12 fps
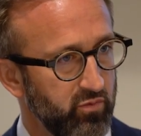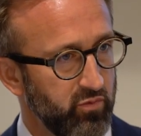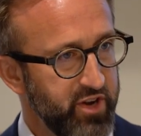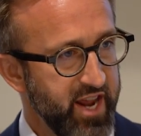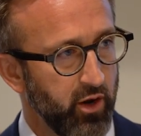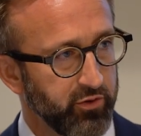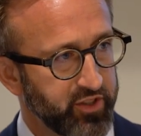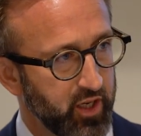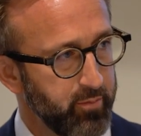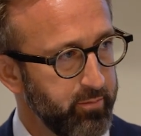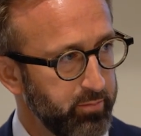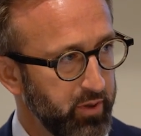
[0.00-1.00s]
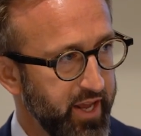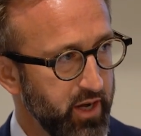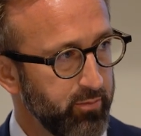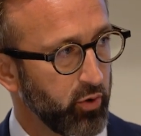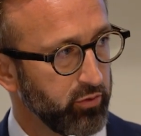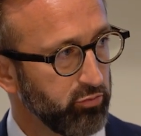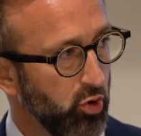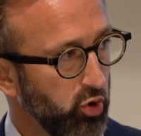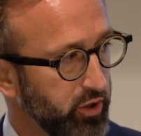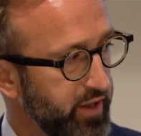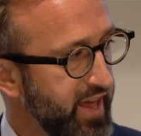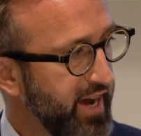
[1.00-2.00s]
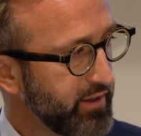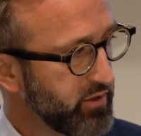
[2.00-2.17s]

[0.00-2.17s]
NATO is going to play an important role in that.